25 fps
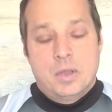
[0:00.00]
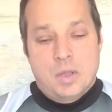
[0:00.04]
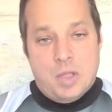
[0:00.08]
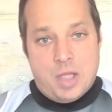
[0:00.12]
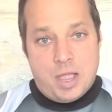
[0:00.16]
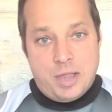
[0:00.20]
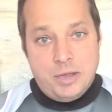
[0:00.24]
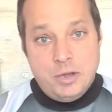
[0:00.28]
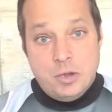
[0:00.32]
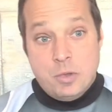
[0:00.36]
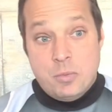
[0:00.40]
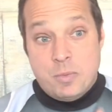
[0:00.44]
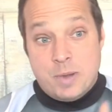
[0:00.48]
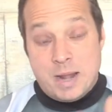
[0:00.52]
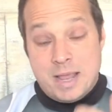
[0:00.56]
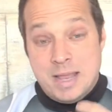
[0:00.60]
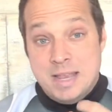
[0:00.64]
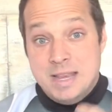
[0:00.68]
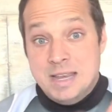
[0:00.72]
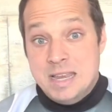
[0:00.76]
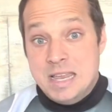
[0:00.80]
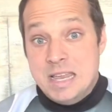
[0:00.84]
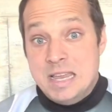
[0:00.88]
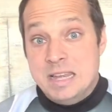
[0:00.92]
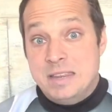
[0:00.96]
I know when I
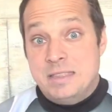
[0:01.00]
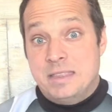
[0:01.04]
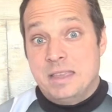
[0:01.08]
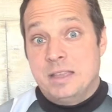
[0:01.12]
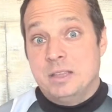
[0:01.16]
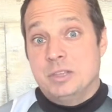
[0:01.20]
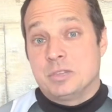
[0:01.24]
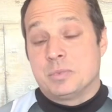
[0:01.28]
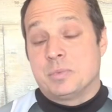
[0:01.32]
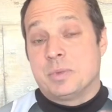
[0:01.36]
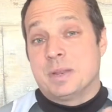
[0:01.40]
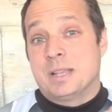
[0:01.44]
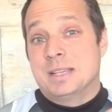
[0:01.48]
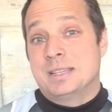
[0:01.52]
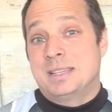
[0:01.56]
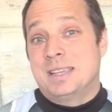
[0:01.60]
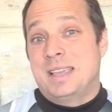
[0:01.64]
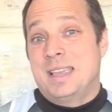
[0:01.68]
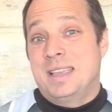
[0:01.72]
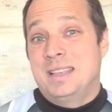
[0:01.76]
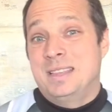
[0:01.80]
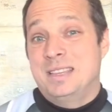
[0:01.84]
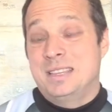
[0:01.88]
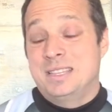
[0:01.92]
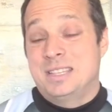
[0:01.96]
need things or when I say,
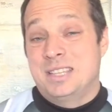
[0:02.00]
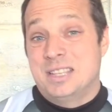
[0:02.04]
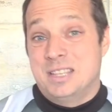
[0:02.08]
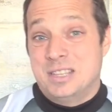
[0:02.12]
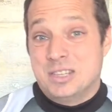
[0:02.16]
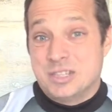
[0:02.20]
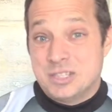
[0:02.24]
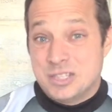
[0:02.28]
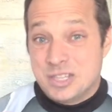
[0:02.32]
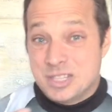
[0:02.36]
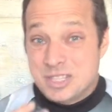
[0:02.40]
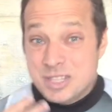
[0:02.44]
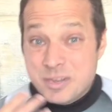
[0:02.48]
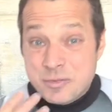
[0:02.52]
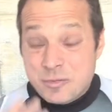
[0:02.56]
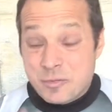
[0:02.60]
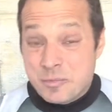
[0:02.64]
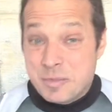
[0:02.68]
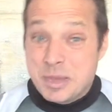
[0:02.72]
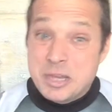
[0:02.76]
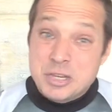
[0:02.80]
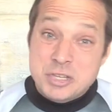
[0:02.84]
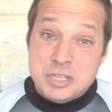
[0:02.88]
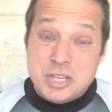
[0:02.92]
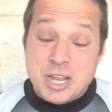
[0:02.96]
hey, listen, there's this
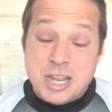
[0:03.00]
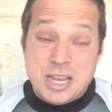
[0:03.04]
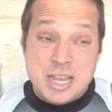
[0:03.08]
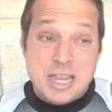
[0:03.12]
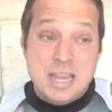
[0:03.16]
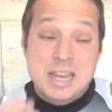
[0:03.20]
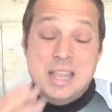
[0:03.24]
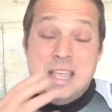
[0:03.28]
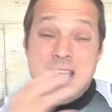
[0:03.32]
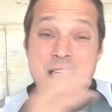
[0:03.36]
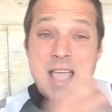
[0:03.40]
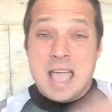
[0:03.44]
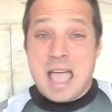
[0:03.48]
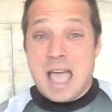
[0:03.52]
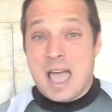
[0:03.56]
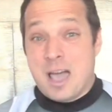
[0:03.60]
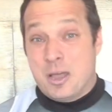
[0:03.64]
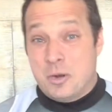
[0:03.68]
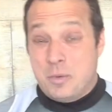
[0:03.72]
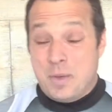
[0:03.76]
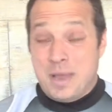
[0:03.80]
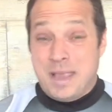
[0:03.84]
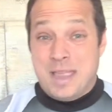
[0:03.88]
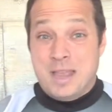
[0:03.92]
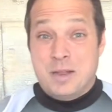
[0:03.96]
information I need. How
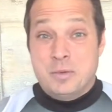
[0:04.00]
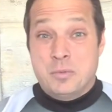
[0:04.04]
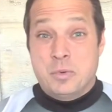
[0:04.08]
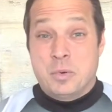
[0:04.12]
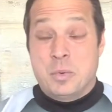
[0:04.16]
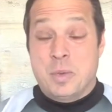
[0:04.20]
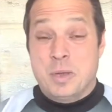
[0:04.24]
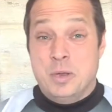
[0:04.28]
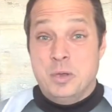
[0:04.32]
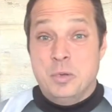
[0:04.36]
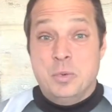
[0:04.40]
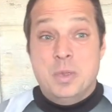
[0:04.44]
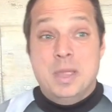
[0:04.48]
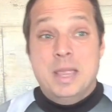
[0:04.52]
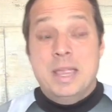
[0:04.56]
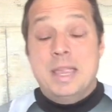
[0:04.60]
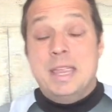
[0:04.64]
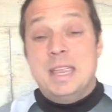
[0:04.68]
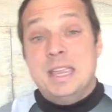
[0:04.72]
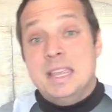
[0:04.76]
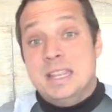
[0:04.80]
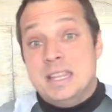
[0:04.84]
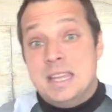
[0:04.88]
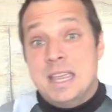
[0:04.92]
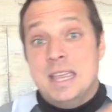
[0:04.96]
do I get it? What do?
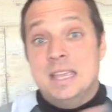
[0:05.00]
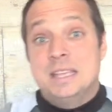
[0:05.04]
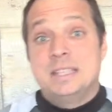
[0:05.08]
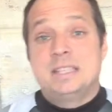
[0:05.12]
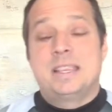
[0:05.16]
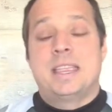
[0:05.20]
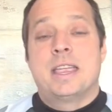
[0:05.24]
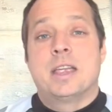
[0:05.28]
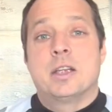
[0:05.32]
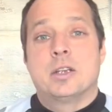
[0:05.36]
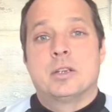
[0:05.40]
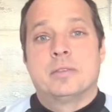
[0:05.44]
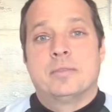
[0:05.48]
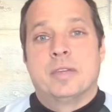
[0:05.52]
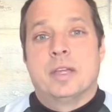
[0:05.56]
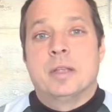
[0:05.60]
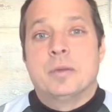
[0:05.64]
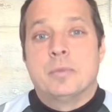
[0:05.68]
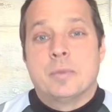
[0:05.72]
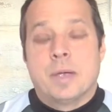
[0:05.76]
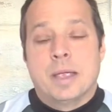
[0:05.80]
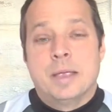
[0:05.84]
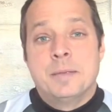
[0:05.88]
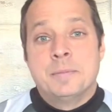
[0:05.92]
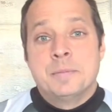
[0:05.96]
He takes care of it,
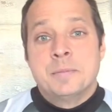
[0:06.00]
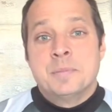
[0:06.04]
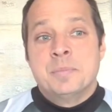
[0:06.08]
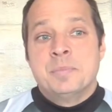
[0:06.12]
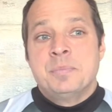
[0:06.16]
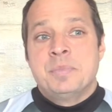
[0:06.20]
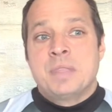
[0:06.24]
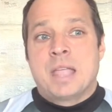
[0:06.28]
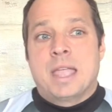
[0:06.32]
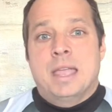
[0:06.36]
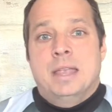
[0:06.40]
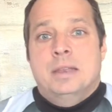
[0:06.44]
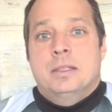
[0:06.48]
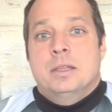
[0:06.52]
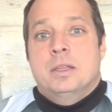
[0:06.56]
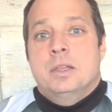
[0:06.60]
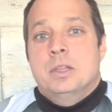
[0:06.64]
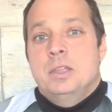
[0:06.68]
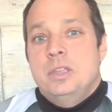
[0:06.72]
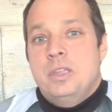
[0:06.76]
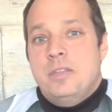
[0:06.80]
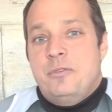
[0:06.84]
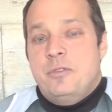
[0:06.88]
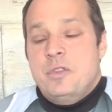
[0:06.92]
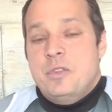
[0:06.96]
right? And
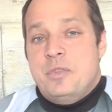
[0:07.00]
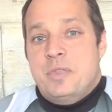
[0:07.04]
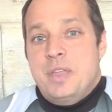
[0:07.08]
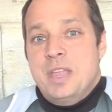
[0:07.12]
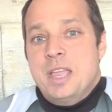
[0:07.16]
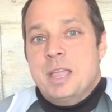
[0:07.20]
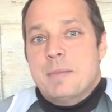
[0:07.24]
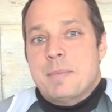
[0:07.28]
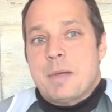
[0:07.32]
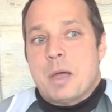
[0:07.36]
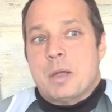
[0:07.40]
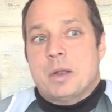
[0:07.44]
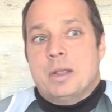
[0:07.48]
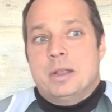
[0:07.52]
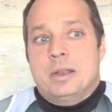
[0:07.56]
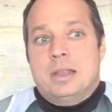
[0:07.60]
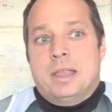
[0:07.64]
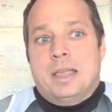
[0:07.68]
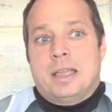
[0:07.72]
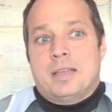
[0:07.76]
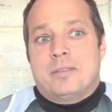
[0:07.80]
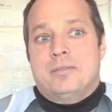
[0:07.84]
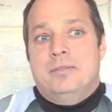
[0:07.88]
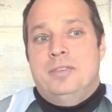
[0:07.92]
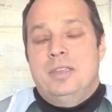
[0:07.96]
if you think about it,
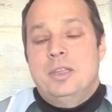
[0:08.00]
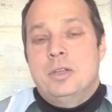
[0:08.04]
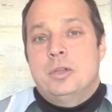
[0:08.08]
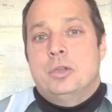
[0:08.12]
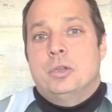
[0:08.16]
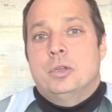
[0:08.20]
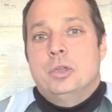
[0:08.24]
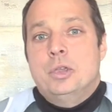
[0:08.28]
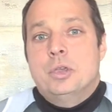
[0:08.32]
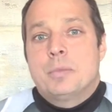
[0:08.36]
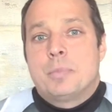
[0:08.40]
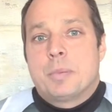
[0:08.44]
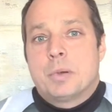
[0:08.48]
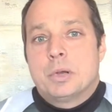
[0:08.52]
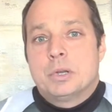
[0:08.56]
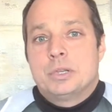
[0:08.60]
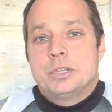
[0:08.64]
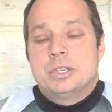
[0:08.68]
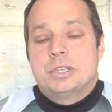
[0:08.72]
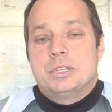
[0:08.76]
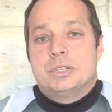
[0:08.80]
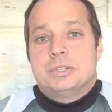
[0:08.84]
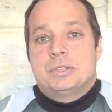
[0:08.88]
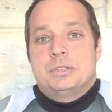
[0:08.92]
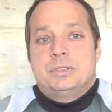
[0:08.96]
like a vehicle you
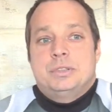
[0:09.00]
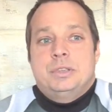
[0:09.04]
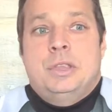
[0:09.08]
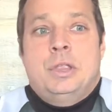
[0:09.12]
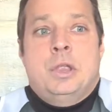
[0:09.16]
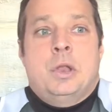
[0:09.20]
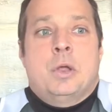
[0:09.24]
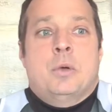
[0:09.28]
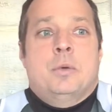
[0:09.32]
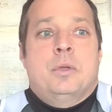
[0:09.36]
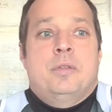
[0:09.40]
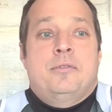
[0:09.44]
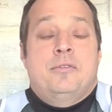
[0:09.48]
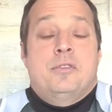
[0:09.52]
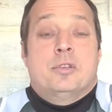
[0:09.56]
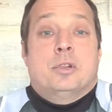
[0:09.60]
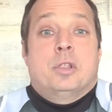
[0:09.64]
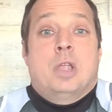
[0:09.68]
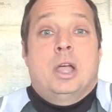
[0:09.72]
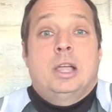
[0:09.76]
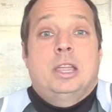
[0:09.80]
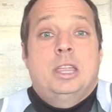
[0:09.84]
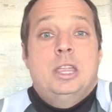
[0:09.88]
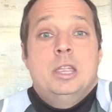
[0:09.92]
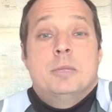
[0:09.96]
purchase, you know, if you're
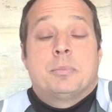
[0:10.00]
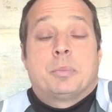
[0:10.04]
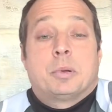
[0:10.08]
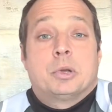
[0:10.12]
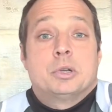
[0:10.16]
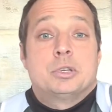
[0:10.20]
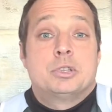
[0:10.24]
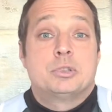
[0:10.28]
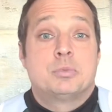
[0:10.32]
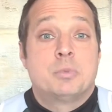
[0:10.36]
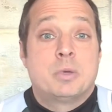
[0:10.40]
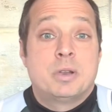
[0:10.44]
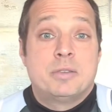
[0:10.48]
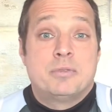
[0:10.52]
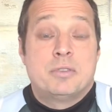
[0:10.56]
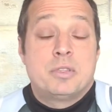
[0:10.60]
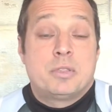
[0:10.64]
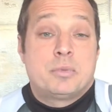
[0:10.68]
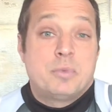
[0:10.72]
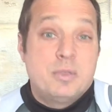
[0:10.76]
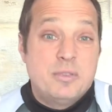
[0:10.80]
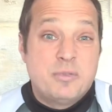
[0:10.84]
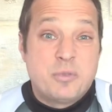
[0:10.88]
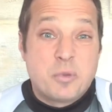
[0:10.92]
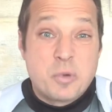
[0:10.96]
lucky, you purchase one every
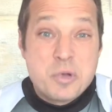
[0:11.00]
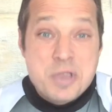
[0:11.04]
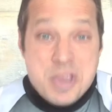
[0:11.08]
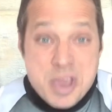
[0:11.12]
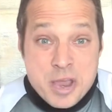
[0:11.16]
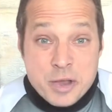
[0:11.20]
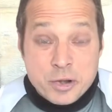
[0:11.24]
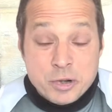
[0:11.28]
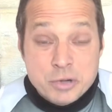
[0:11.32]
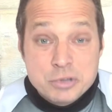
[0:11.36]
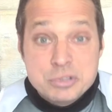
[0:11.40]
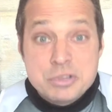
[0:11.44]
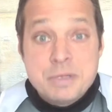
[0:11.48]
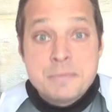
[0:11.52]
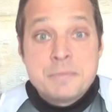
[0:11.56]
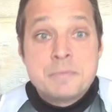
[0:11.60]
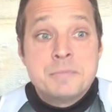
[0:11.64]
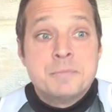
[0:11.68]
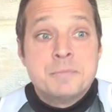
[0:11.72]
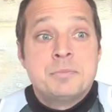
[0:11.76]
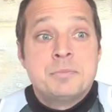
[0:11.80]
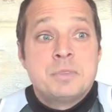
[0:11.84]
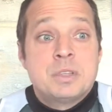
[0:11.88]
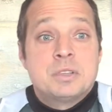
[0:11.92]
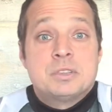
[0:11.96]
3-4 years.
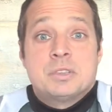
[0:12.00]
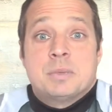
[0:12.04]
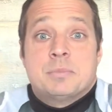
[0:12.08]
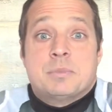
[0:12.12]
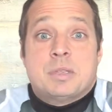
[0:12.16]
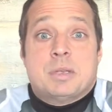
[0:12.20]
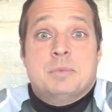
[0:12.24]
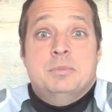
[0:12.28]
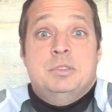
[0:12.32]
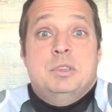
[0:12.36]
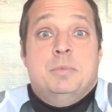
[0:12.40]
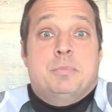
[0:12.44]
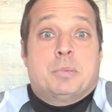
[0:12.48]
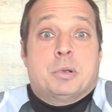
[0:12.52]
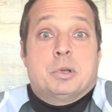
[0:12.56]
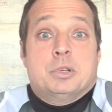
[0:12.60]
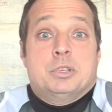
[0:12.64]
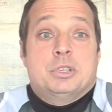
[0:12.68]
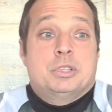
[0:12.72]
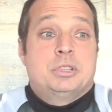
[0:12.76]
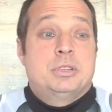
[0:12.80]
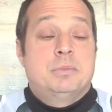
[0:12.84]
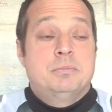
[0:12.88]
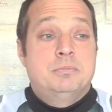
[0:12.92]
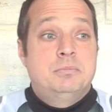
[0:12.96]
Sometimes you
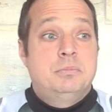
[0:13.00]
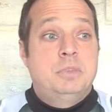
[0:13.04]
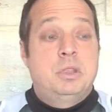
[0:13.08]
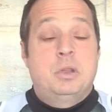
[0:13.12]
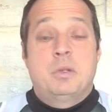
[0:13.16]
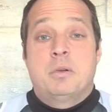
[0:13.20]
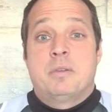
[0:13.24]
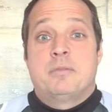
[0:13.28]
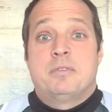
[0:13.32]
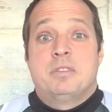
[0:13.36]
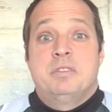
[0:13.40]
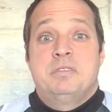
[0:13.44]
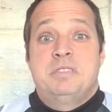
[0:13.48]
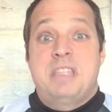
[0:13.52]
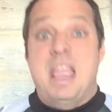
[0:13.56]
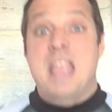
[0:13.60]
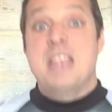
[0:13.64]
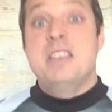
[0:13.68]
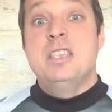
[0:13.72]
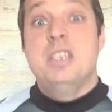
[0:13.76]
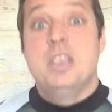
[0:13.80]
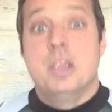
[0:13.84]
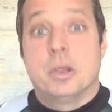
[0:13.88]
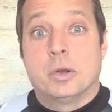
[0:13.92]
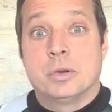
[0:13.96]
purchase them, you know, every
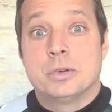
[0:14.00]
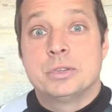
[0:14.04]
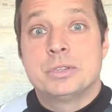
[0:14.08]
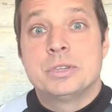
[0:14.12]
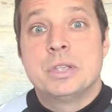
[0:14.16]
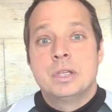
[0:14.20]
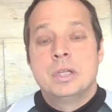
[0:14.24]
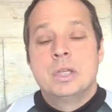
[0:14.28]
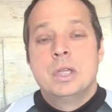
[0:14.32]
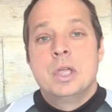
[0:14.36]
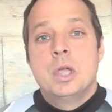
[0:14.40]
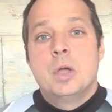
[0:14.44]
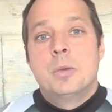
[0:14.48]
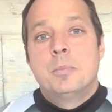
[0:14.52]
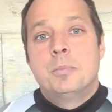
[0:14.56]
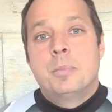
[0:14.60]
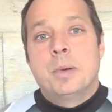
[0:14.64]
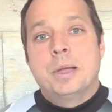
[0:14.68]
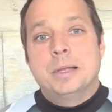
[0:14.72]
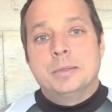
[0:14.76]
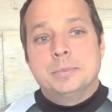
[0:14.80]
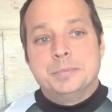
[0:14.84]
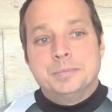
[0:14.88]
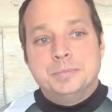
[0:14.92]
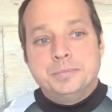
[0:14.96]
10 years,
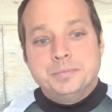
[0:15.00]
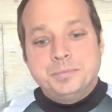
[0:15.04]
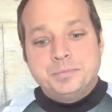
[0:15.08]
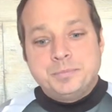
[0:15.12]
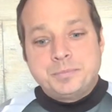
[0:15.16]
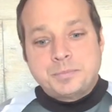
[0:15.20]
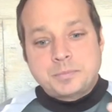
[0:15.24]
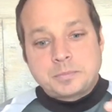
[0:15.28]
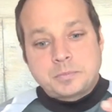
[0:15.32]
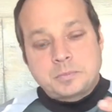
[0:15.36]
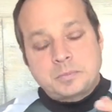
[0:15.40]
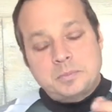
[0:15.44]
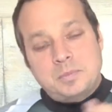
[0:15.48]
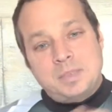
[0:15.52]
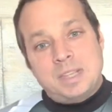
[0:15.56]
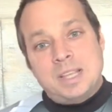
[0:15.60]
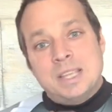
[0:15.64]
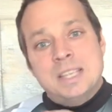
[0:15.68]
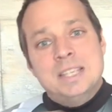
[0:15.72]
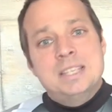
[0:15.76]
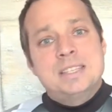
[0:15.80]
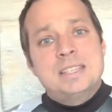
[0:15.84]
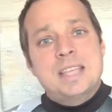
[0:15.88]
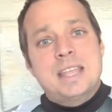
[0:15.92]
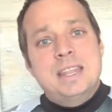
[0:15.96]
but
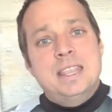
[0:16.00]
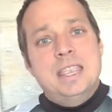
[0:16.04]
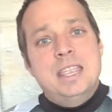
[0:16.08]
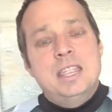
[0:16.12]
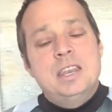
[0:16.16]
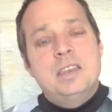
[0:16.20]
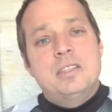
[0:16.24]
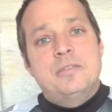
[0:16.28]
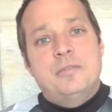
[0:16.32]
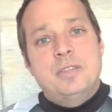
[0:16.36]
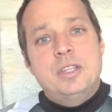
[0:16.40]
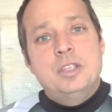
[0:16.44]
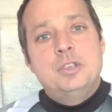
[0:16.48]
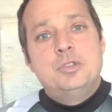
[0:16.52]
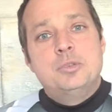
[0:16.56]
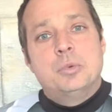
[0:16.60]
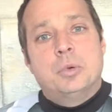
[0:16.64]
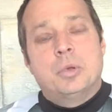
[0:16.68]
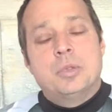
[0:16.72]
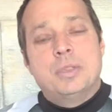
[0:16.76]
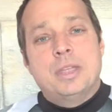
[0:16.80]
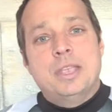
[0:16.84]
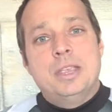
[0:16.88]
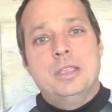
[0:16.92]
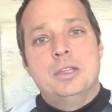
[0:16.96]
it's that
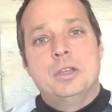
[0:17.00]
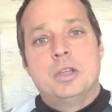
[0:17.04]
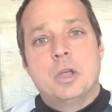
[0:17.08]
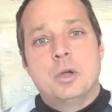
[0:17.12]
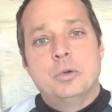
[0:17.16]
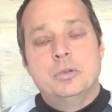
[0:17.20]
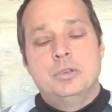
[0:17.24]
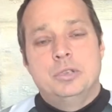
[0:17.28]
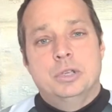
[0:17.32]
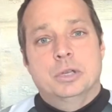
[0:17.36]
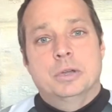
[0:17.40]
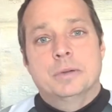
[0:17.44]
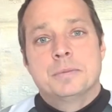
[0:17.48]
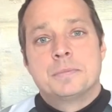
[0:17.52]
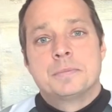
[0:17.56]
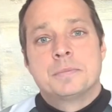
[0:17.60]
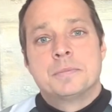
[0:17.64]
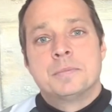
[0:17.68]
individual that you go to.